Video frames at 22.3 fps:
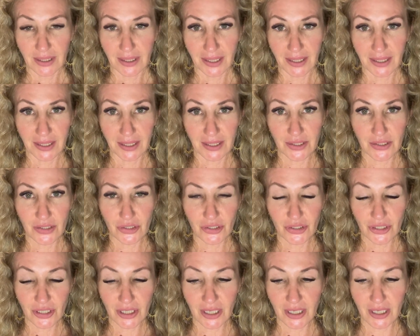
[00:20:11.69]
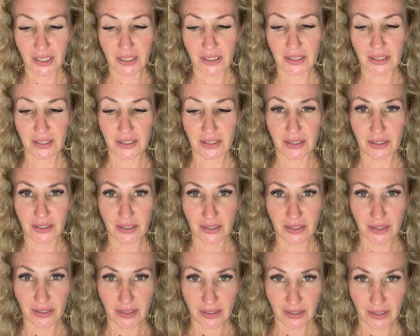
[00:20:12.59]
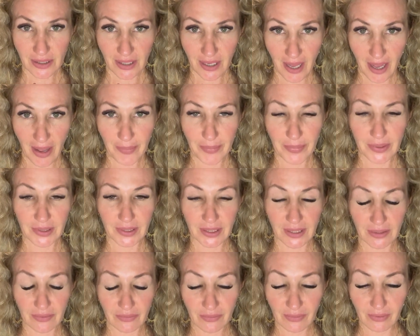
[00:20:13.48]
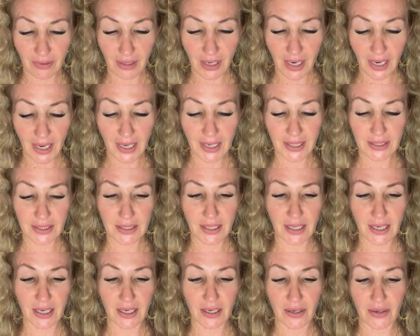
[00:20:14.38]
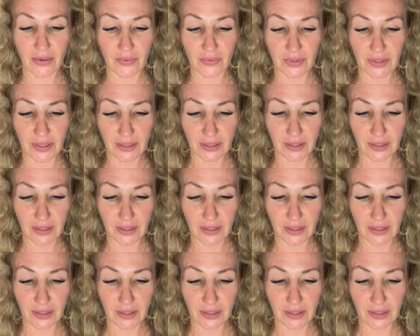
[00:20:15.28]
And it's just happening right now.